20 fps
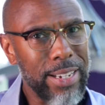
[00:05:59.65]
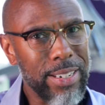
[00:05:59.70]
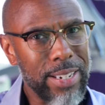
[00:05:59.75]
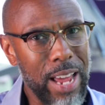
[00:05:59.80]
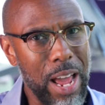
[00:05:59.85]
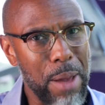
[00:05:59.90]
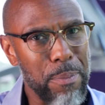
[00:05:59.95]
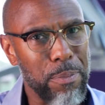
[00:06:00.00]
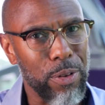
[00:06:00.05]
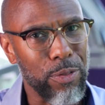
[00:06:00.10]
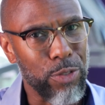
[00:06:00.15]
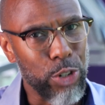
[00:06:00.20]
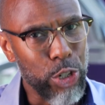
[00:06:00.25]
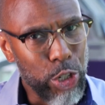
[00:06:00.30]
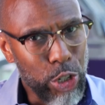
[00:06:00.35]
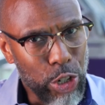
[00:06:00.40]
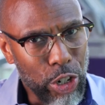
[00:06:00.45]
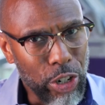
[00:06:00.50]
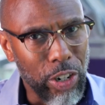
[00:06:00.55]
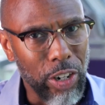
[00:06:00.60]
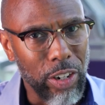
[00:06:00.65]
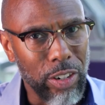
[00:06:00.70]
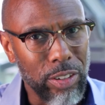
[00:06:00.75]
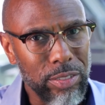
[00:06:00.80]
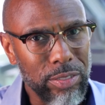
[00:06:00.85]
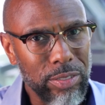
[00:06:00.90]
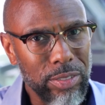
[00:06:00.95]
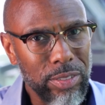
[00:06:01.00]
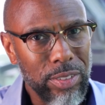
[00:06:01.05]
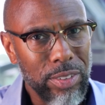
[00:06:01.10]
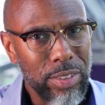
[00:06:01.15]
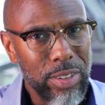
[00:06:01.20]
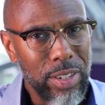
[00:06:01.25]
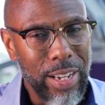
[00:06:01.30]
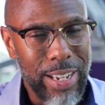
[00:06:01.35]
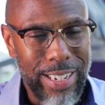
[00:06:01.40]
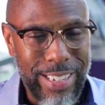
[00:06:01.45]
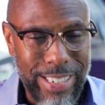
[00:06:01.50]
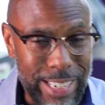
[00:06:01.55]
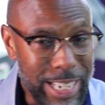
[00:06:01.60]
type of sugar,
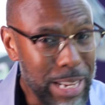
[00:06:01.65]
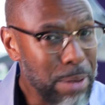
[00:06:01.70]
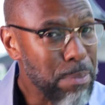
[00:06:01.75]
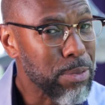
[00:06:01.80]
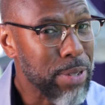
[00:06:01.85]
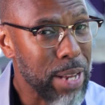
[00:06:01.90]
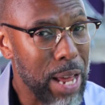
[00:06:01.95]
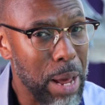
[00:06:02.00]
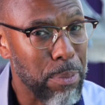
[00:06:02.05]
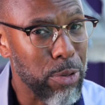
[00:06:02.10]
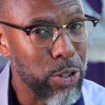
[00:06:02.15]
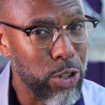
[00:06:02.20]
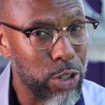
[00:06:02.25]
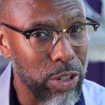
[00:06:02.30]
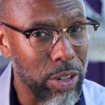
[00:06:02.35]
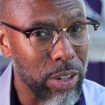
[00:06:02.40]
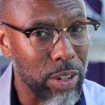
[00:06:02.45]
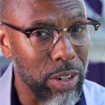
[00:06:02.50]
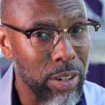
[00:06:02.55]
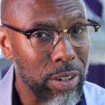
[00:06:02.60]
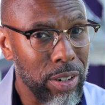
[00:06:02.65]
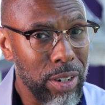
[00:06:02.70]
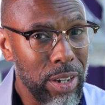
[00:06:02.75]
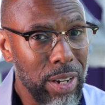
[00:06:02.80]
a deep type of sugar,